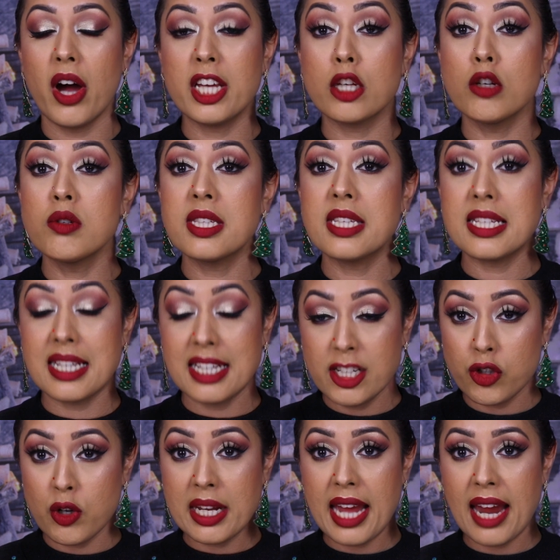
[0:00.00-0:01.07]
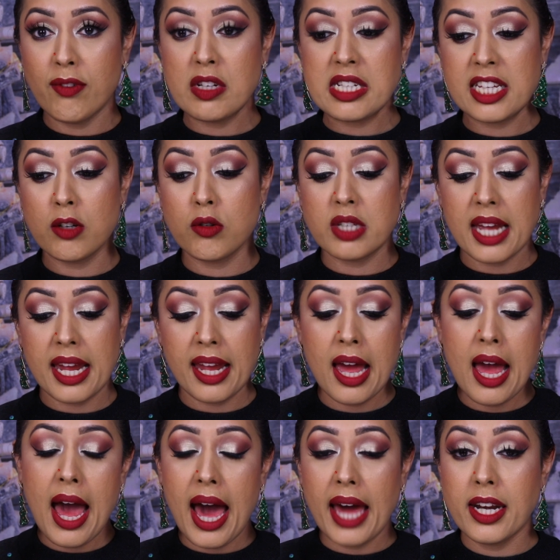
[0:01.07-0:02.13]
I use this literally every single day
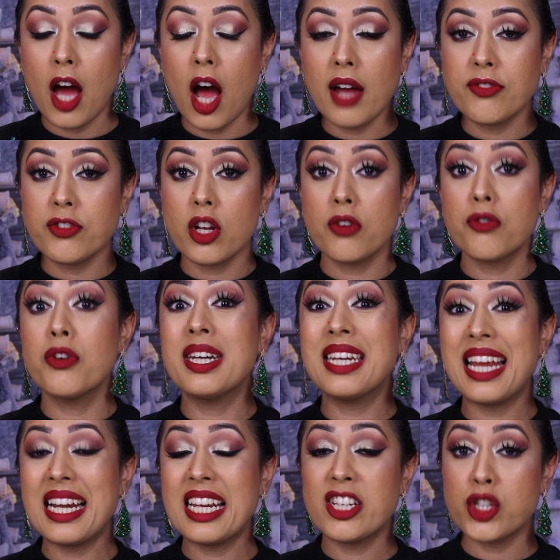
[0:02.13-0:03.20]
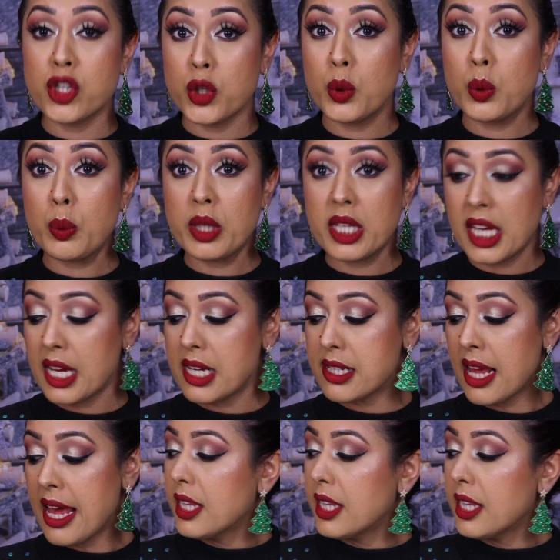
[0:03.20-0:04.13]
and have done for nearly two years.